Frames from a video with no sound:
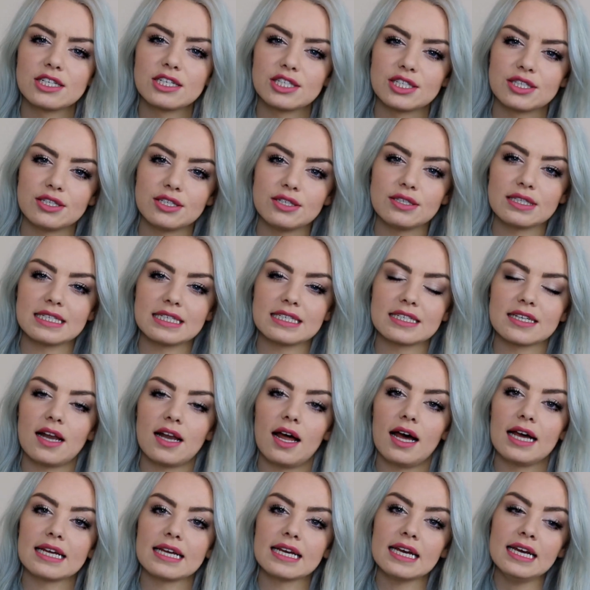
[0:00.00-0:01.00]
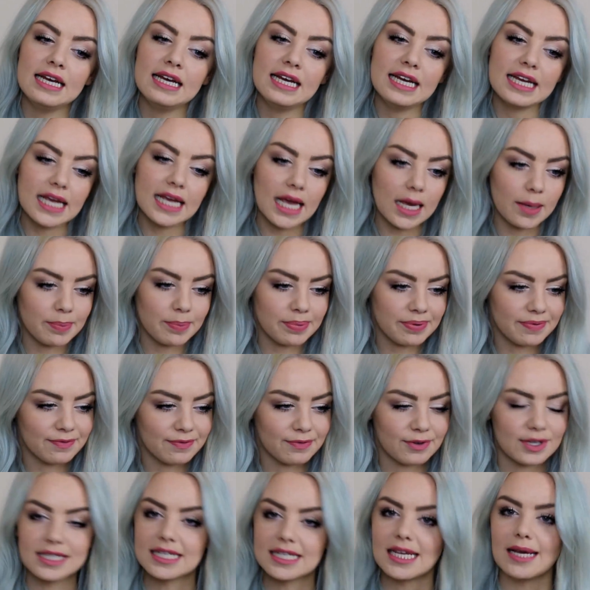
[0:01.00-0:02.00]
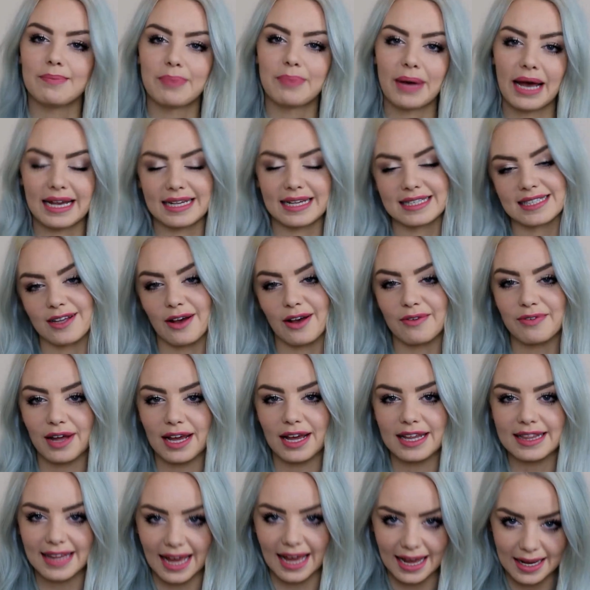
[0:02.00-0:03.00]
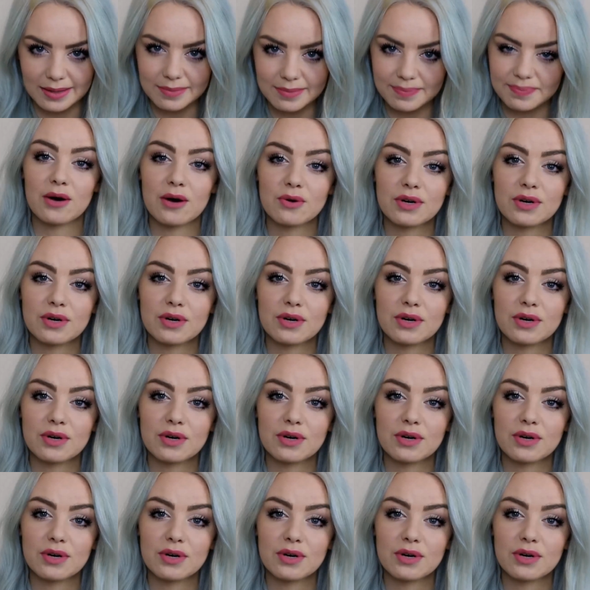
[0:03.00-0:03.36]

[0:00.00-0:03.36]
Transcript: I just use it to like keep frizz at bay and stuff like that.